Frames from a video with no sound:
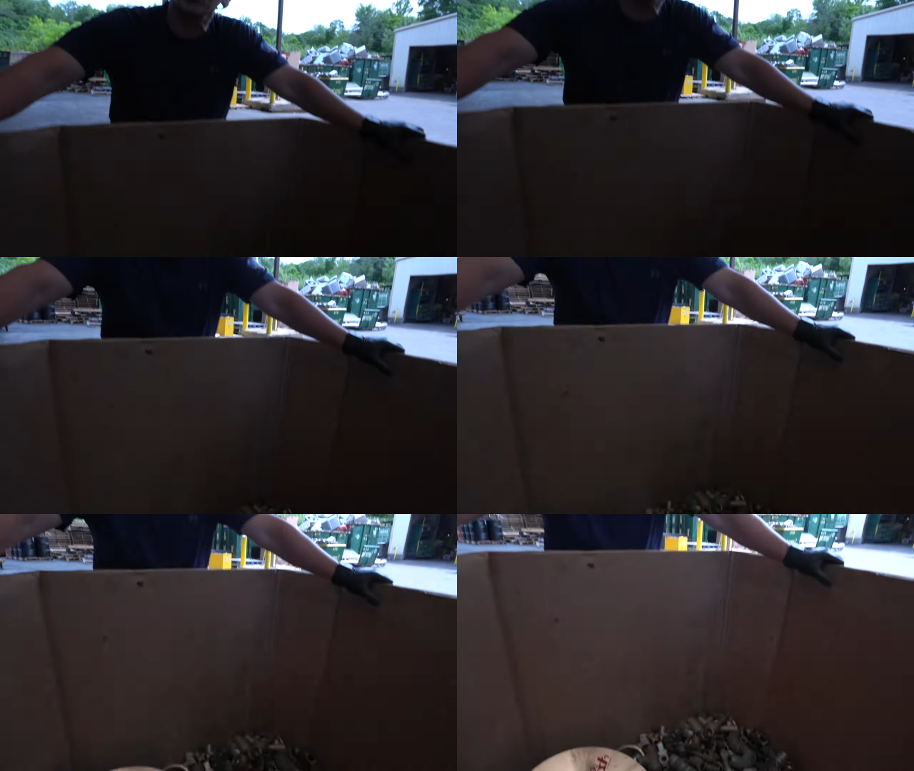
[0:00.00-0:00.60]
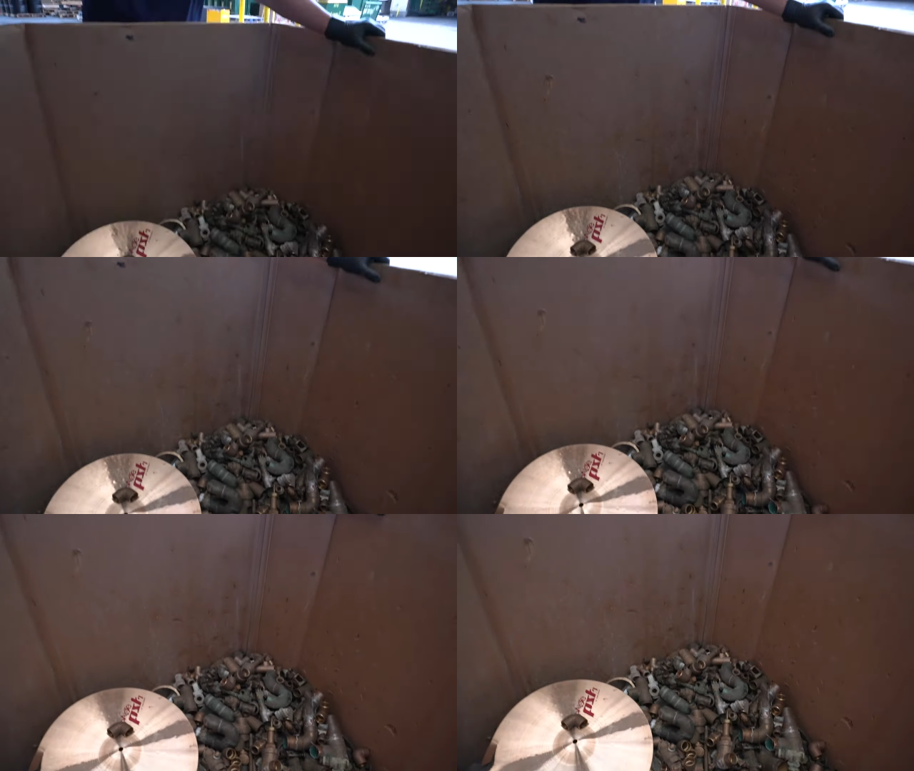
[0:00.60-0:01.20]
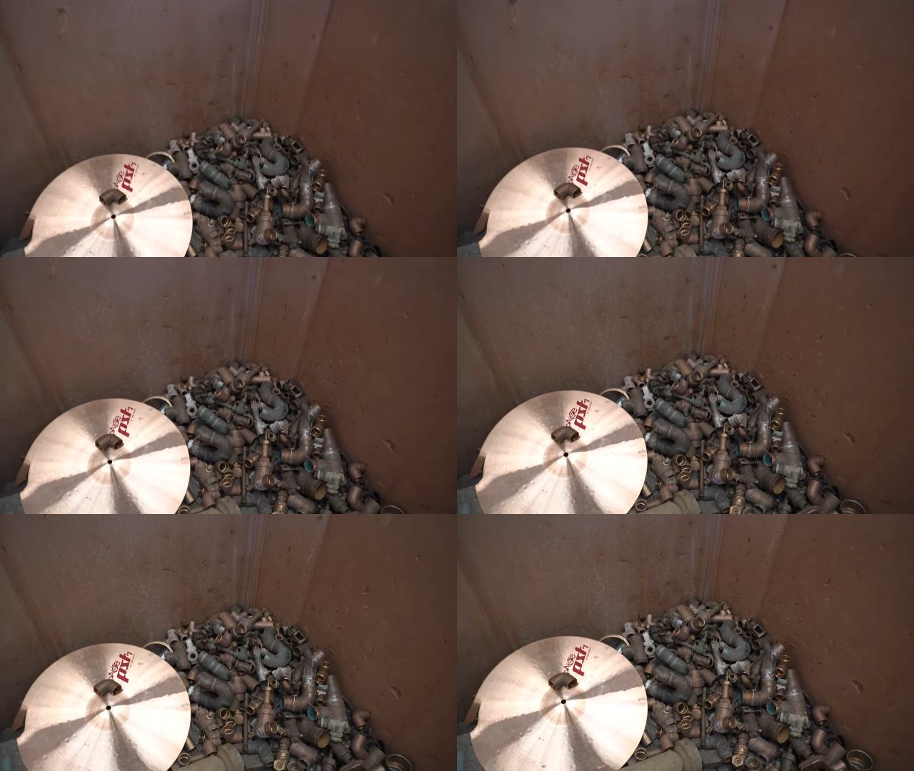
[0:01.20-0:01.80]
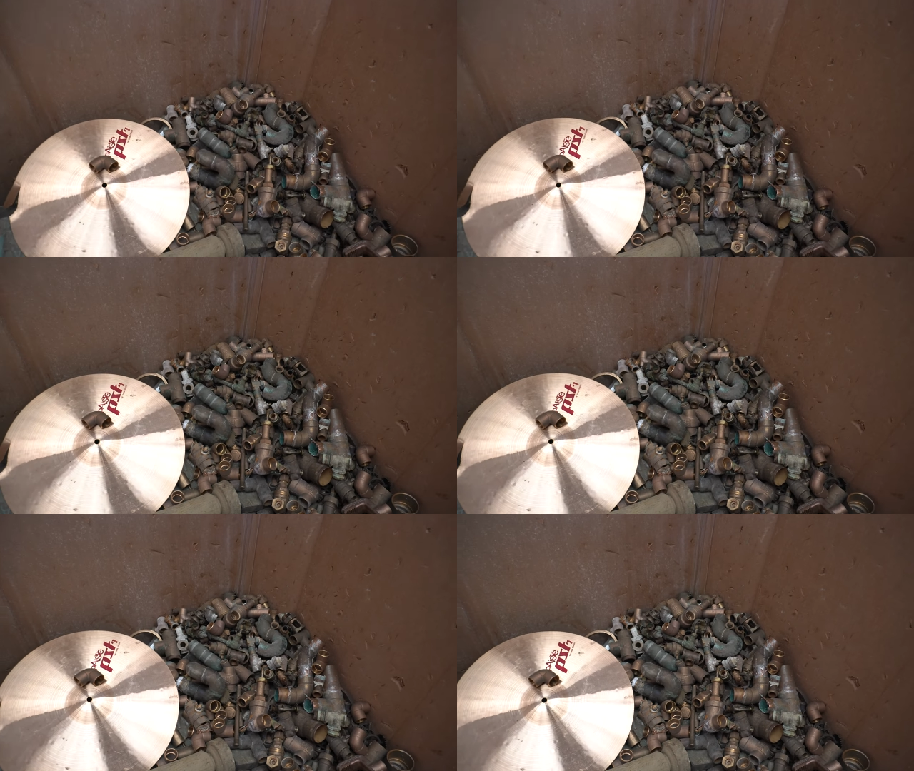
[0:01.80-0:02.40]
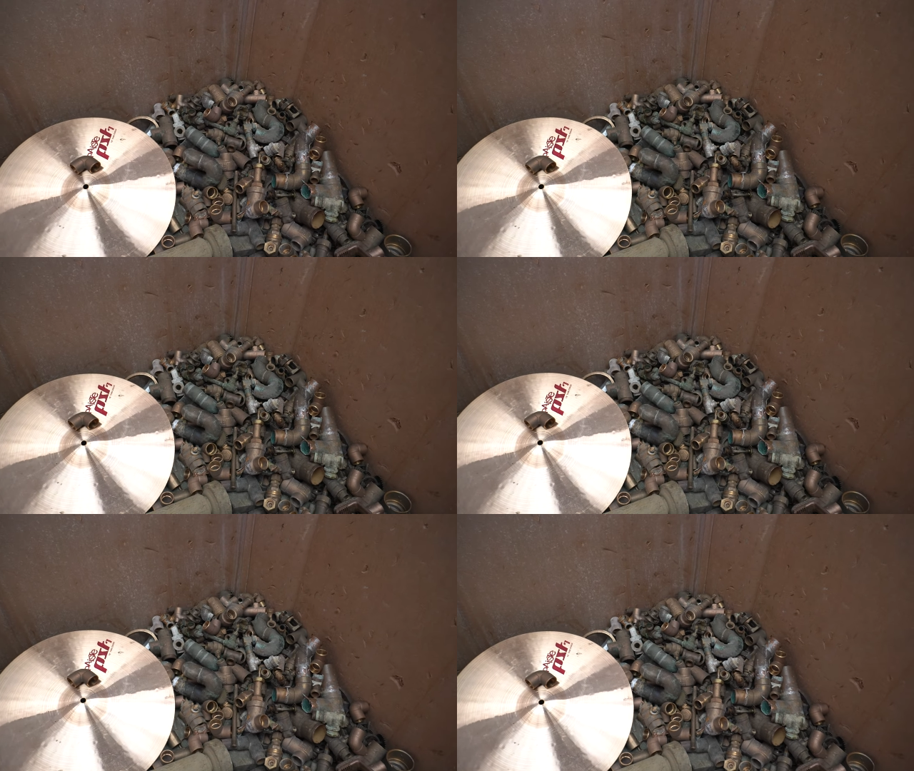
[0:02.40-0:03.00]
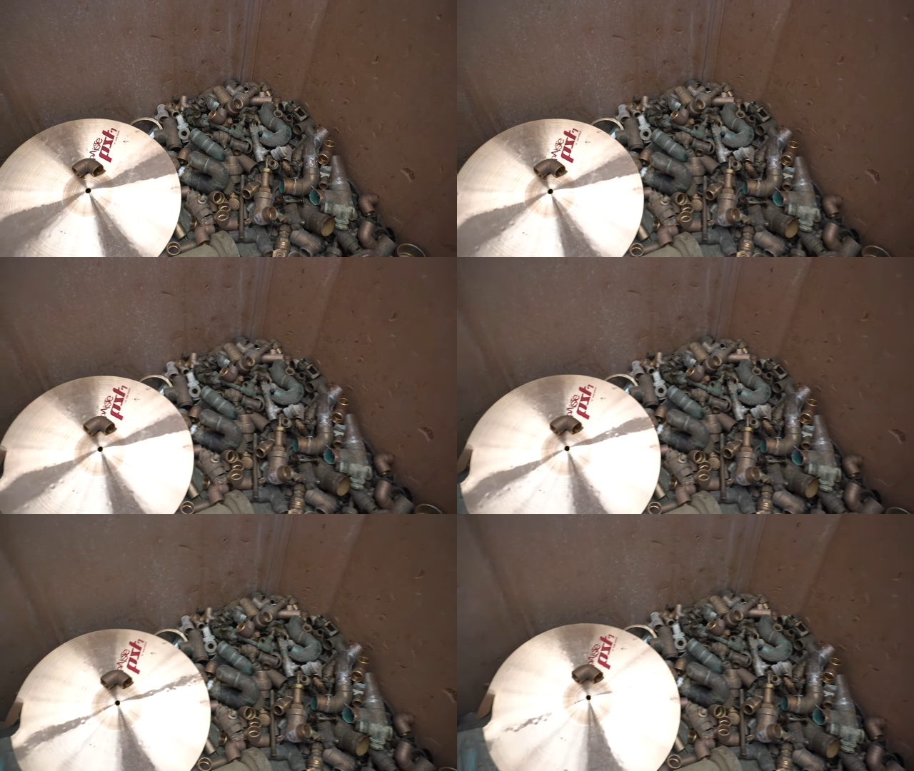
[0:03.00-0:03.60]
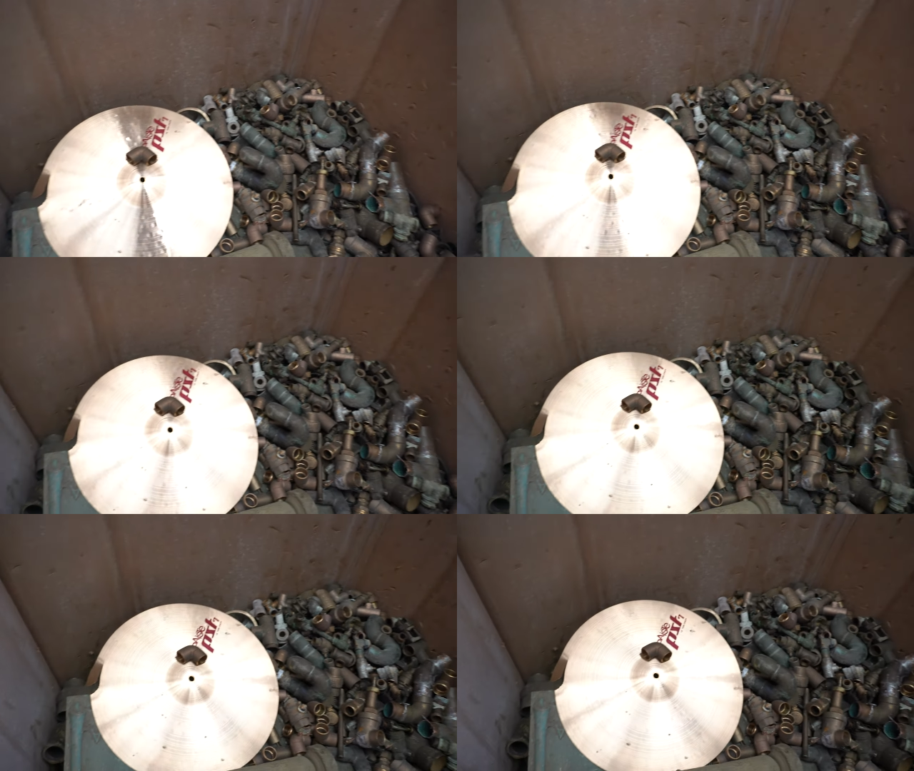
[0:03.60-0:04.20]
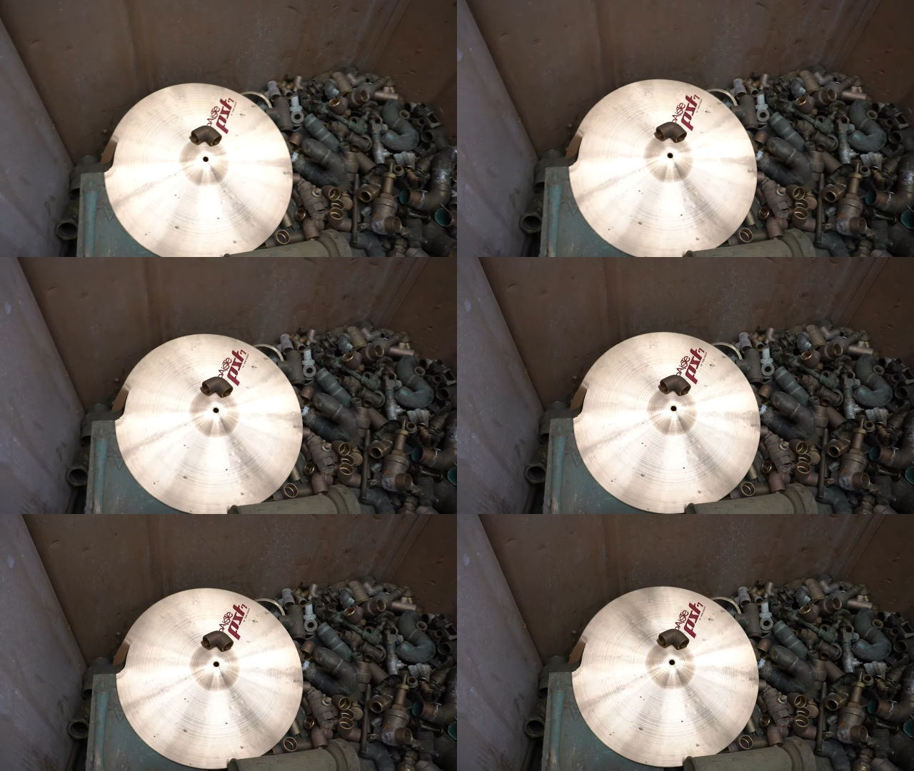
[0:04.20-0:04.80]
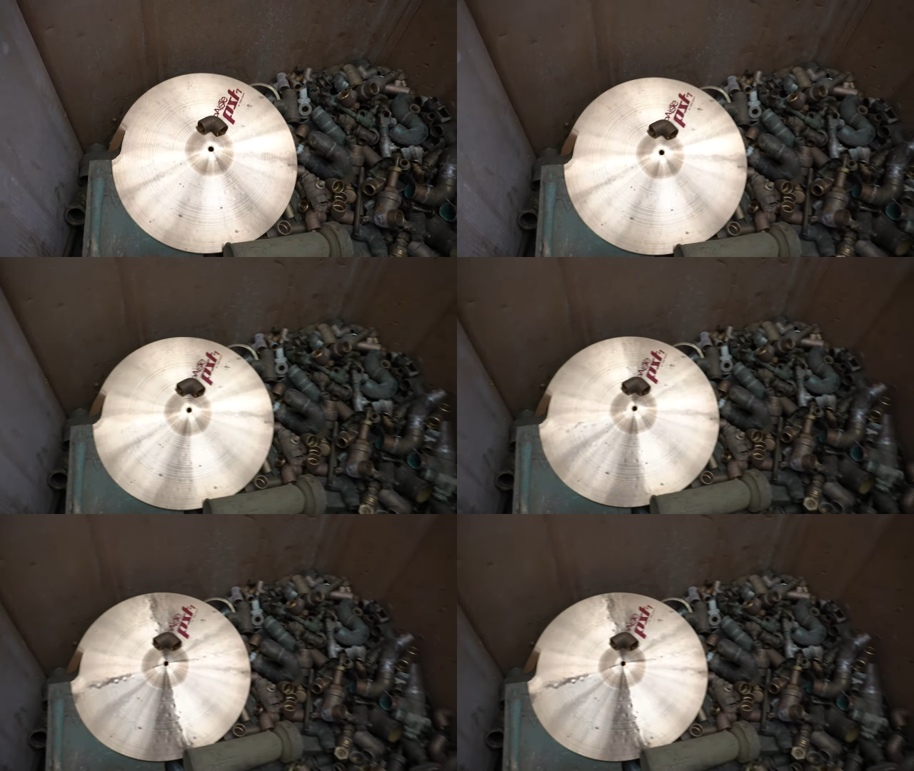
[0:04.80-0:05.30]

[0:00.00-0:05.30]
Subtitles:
No face is visible, so there are no lips to read.